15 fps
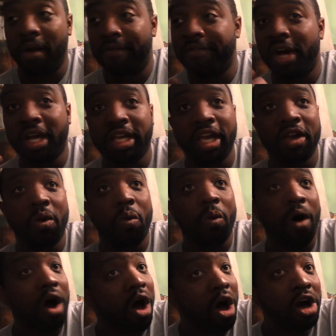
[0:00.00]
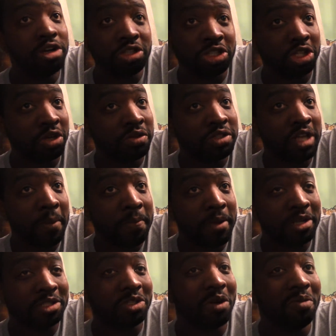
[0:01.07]
fucking Wong shows up at
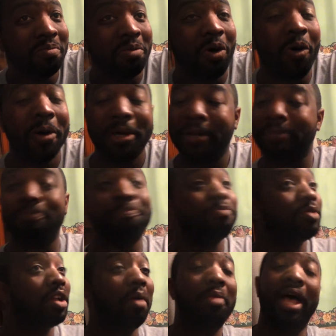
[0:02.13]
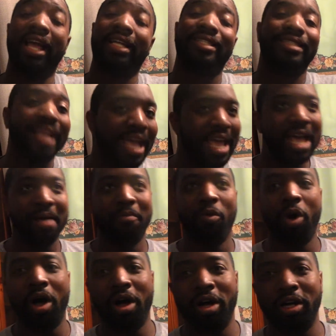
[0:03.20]
a certain point. I'm like, damn,
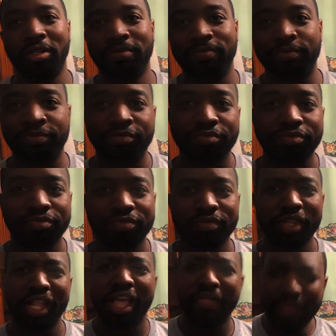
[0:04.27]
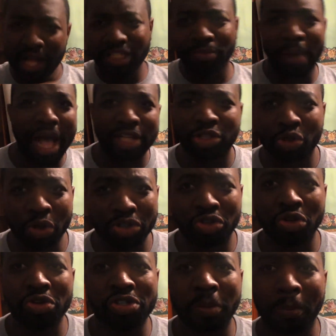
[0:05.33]
Wong. That's my
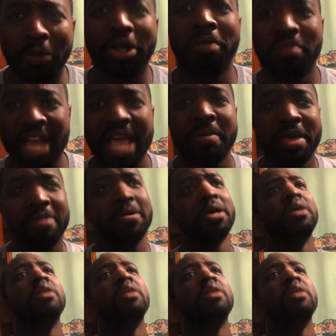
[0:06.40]
Sorcerer Supreme, damn it.